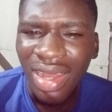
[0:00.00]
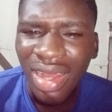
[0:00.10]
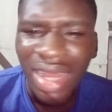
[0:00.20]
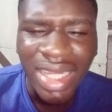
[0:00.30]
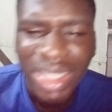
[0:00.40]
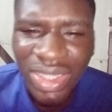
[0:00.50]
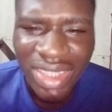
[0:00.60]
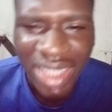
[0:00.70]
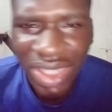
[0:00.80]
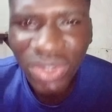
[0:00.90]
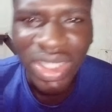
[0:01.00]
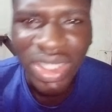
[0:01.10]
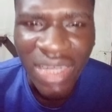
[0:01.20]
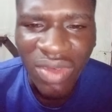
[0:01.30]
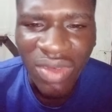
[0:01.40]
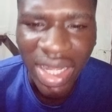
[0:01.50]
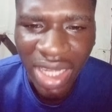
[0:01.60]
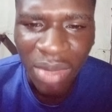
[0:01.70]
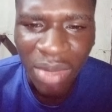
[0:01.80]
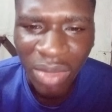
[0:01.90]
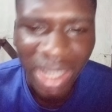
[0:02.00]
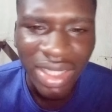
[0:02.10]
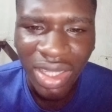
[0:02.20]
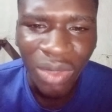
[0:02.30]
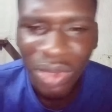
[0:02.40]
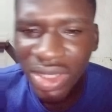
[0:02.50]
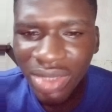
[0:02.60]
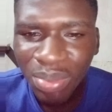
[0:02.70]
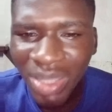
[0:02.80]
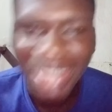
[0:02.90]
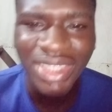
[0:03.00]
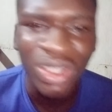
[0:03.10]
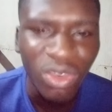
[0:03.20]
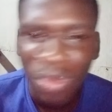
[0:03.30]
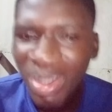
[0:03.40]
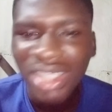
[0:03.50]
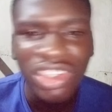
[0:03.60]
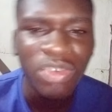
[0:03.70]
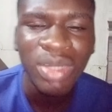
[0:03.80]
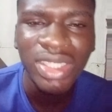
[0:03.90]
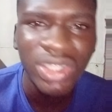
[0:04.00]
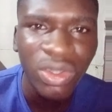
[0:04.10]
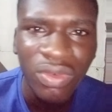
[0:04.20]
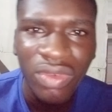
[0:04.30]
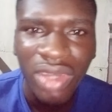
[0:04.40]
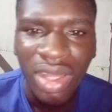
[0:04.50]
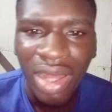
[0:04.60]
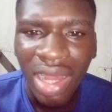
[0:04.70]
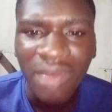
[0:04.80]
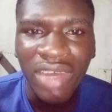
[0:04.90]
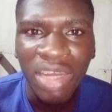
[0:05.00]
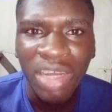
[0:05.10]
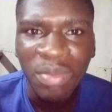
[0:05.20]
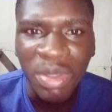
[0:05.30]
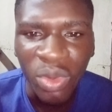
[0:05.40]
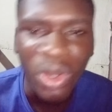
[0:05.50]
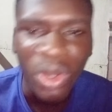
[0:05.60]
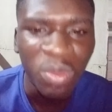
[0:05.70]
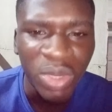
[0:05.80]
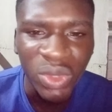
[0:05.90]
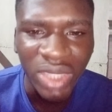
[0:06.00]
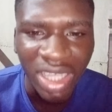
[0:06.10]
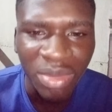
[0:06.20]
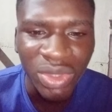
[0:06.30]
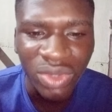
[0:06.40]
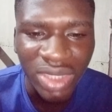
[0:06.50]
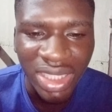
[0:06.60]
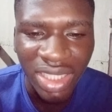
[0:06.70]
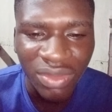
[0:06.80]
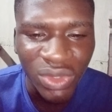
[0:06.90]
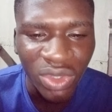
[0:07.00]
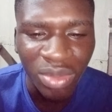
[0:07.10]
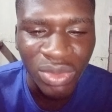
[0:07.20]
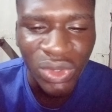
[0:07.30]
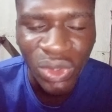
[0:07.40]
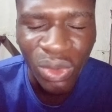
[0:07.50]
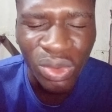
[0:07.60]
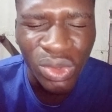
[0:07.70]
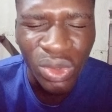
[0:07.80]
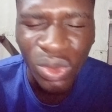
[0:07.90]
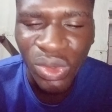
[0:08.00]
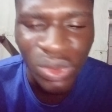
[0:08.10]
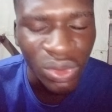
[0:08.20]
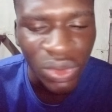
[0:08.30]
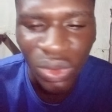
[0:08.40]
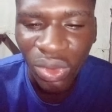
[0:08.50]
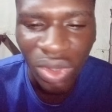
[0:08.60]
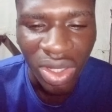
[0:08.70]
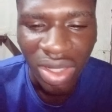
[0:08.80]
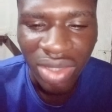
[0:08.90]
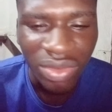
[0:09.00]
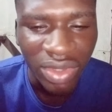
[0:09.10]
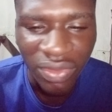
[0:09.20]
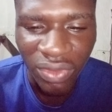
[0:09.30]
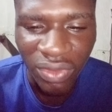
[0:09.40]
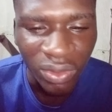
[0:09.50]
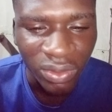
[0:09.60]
I didn't just get to the level I am right now with myself. I've had people help me to get me to this level, so I'm so, so, so, so grateful.